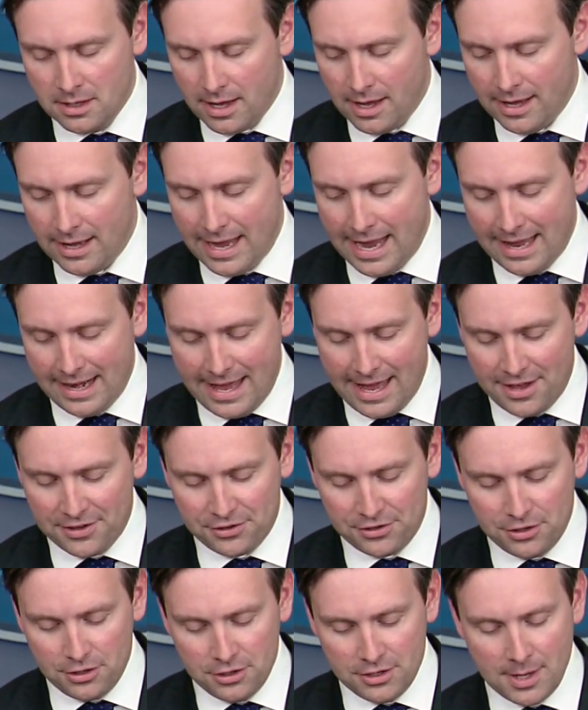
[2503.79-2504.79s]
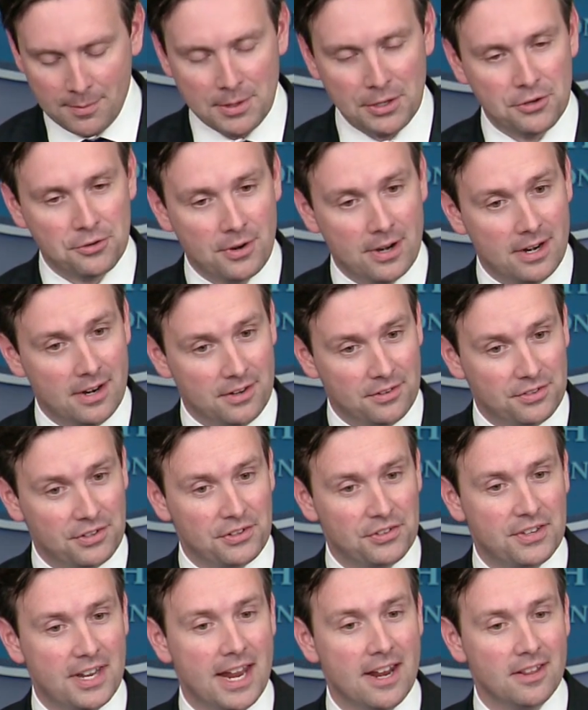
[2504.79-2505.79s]
and has demonstrated a
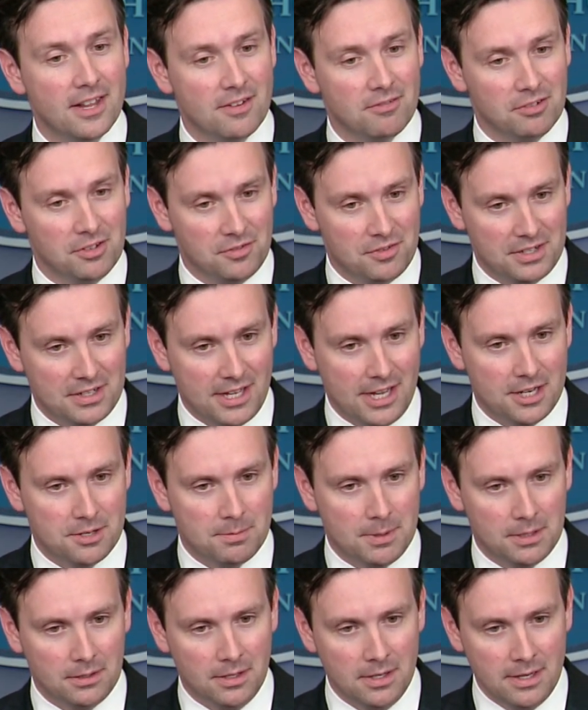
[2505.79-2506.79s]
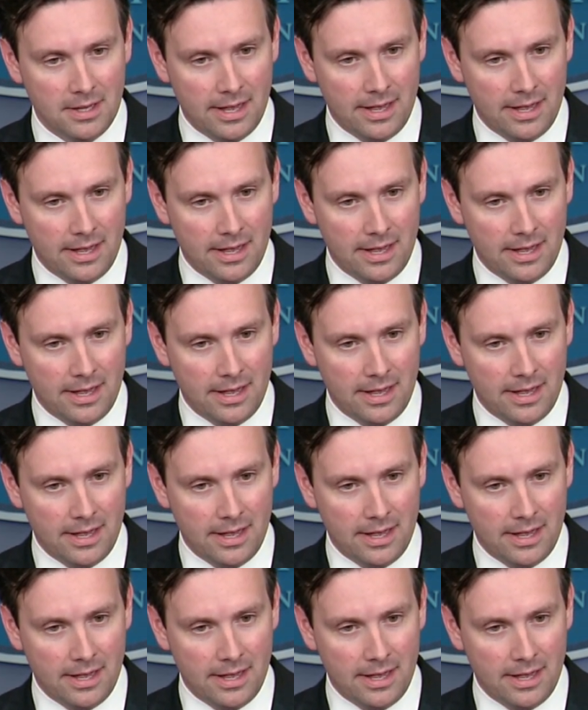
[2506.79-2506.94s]
sustained level of engagement